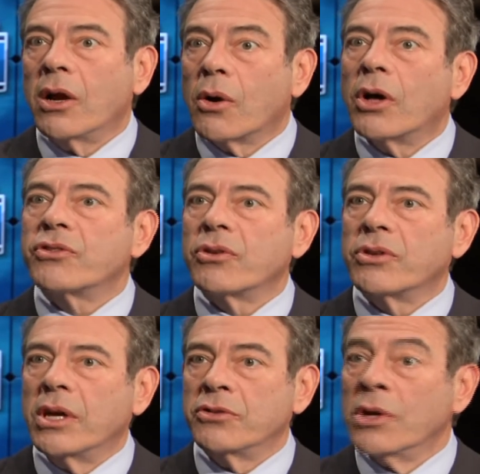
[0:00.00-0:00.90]
are also
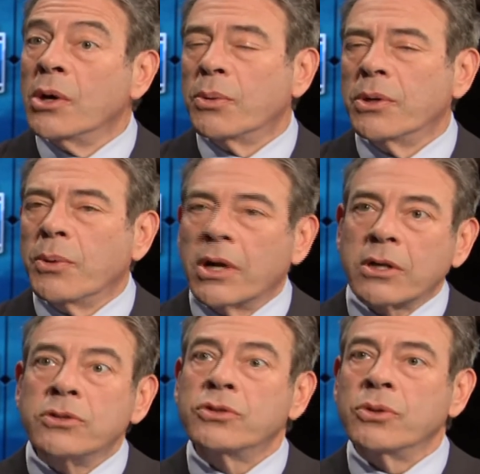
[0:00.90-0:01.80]
days when you want to
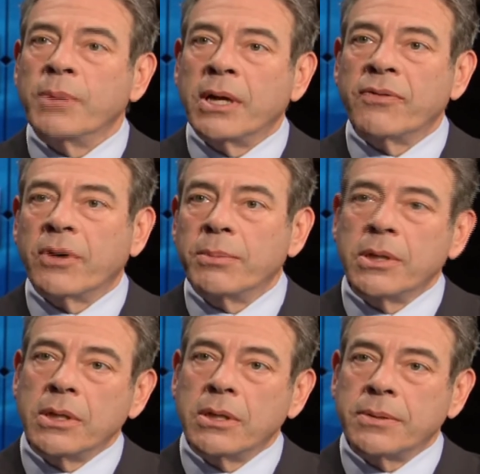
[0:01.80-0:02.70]
consume NFL
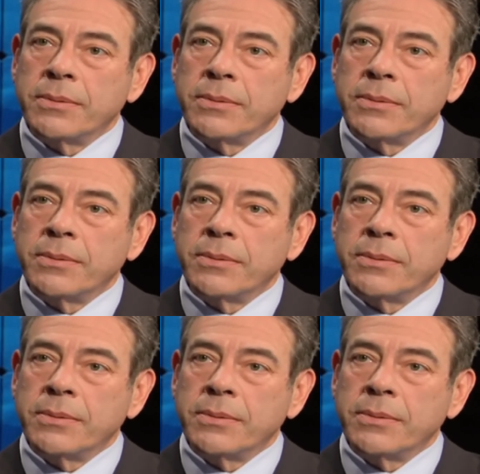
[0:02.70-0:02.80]
media